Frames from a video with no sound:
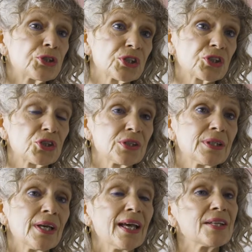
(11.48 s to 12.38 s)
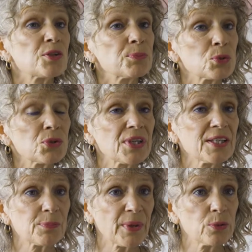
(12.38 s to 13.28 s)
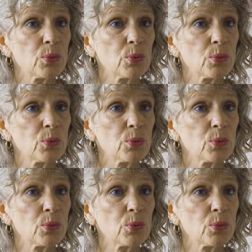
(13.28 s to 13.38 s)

nutrition is the process by